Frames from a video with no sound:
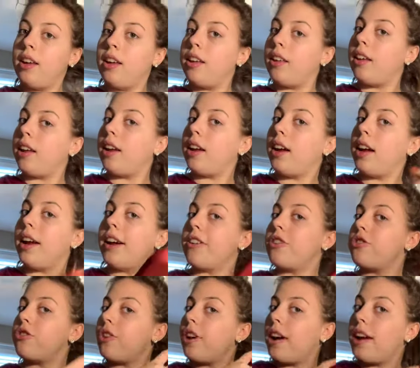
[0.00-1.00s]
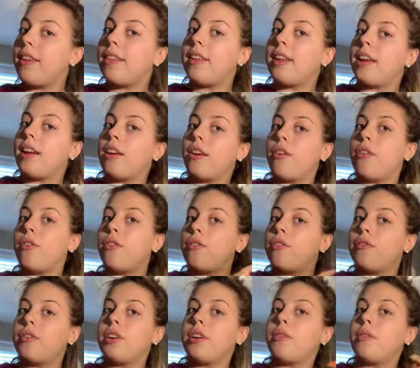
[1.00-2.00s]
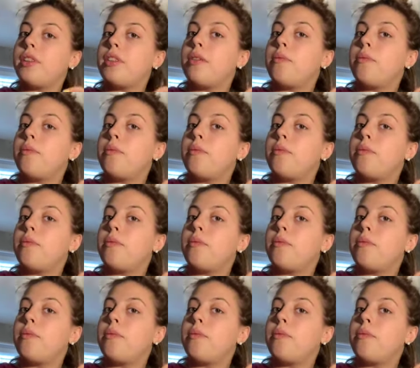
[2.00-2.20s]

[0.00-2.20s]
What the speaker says: let it air dry, and then I go over it with a